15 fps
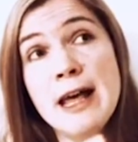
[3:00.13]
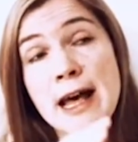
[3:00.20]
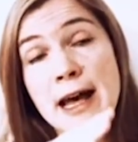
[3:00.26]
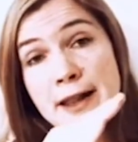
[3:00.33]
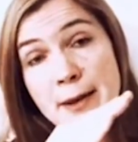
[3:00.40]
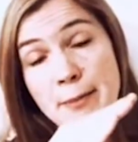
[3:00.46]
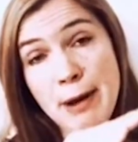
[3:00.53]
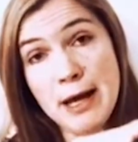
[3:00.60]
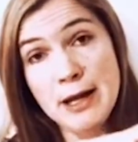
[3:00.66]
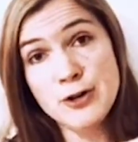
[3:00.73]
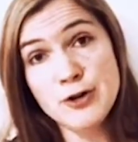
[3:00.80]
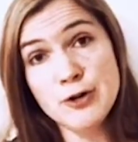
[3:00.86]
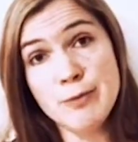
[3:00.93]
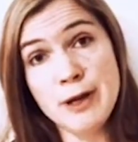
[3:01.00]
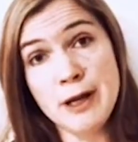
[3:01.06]
and the pain
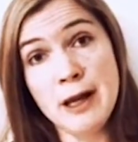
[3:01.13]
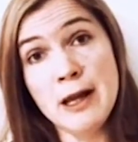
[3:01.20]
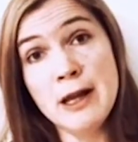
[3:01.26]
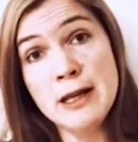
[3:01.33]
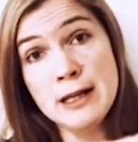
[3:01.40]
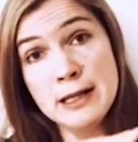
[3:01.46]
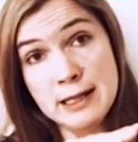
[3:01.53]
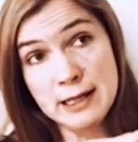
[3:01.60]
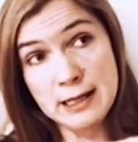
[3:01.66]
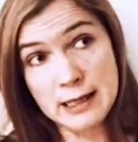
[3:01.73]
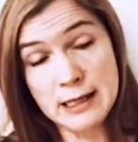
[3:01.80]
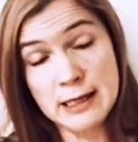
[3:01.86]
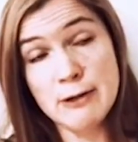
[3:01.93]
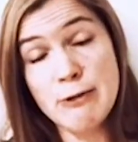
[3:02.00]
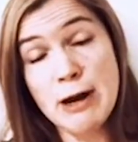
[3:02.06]
should be
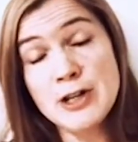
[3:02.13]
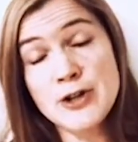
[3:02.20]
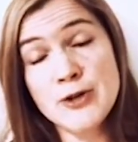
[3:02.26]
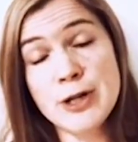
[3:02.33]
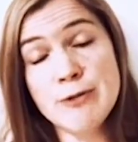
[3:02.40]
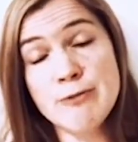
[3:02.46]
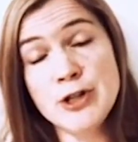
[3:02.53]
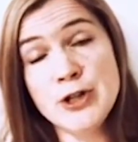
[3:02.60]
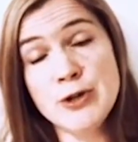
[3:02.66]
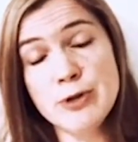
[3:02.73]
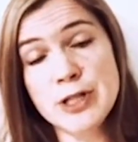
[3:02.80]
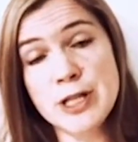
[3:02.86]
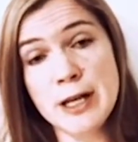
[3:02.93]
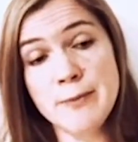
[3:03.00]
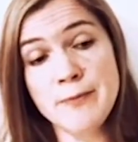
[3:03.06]
gradually
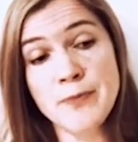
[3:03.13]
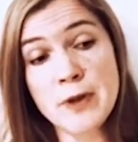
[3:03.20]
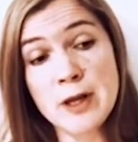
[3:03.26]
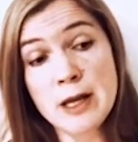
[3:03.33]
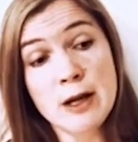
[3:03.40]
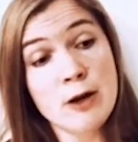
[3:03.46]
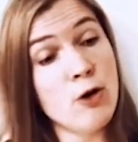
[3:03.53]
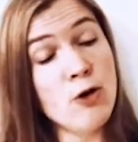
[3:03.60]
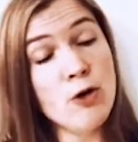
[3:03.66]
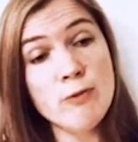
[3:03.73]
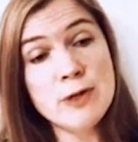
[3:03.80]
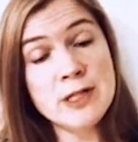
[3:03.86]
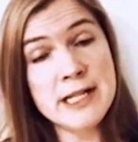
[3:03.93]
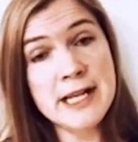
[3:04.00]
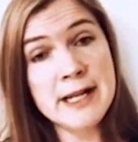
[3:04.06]
reducing.
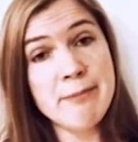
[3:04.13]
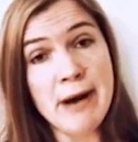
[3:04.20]
Always lean